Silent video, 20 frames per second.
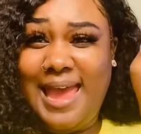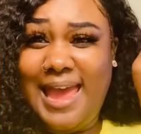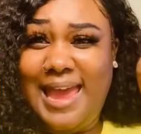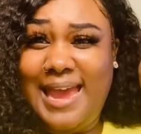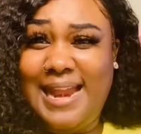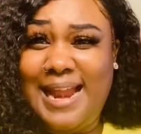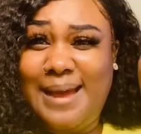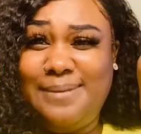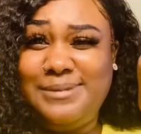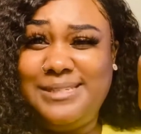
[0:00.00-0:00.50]

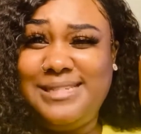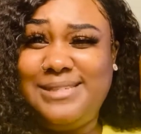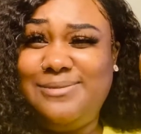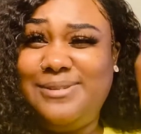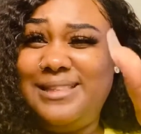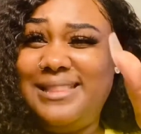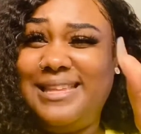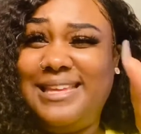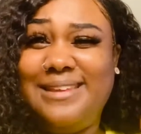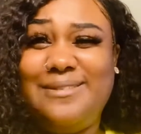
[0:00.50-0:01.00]
And I'm just
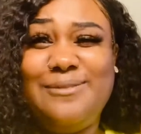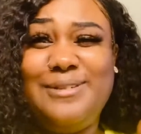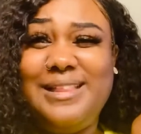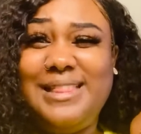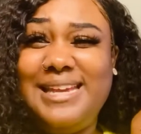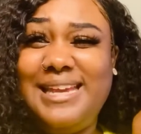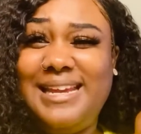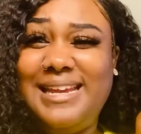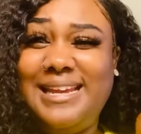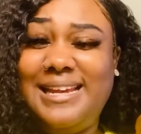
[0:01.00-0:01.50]

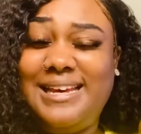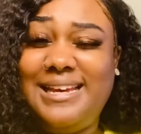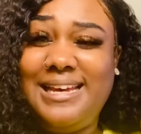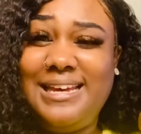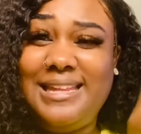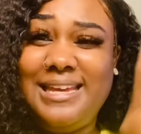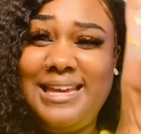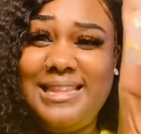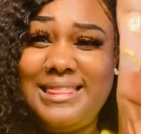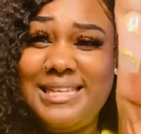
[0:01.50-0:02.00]
really getting
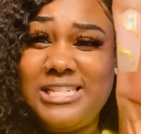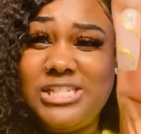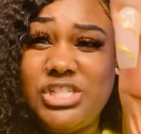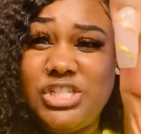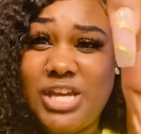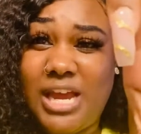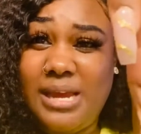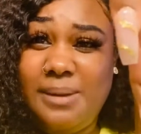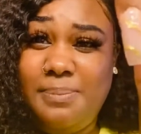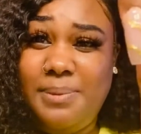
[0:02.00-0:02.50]
good. Look at the
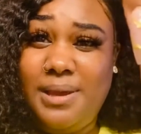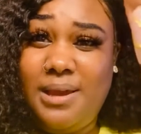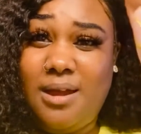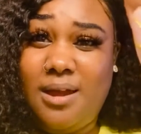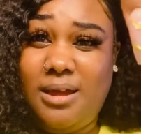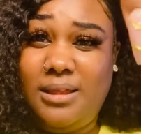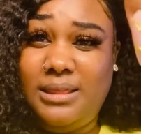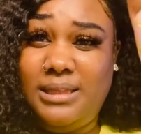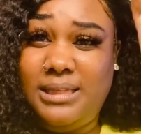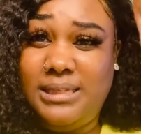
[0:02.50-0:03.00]
shaping
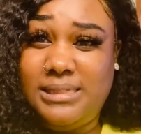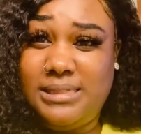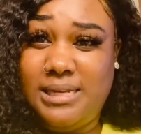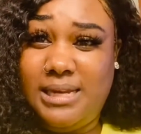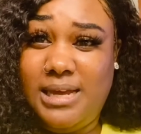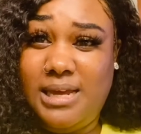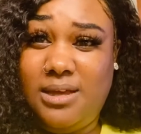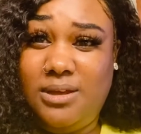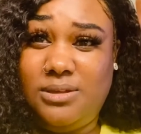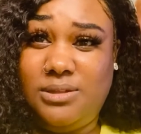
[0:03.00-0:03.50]
on these
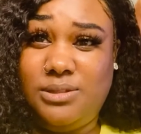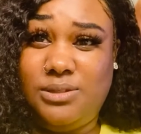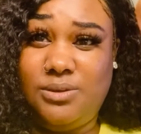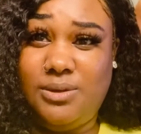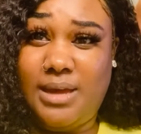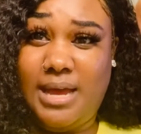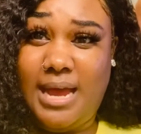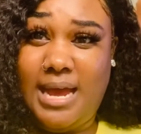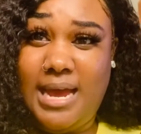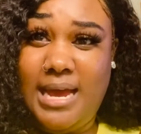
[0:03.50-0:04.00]
nails, you
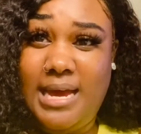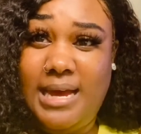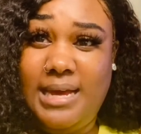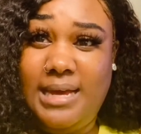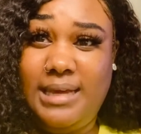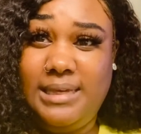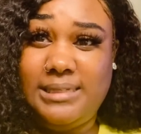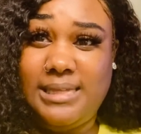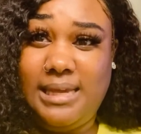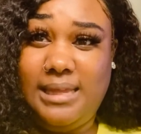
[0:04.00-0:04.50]

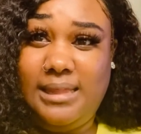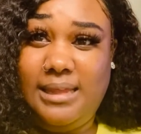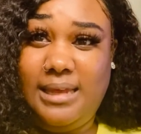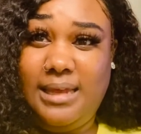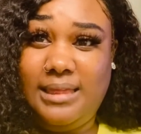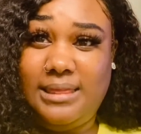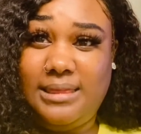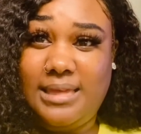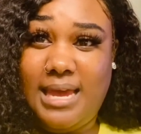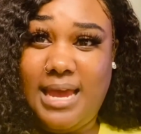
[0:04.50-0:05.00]
guys. Like, look
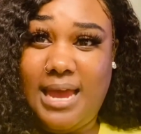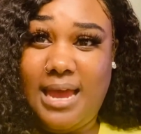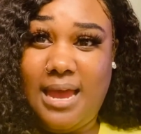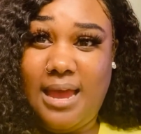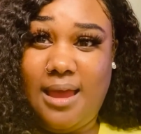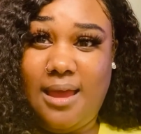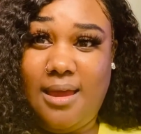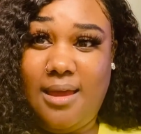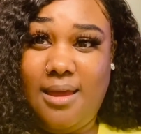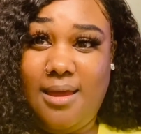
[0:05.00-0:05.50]
at that.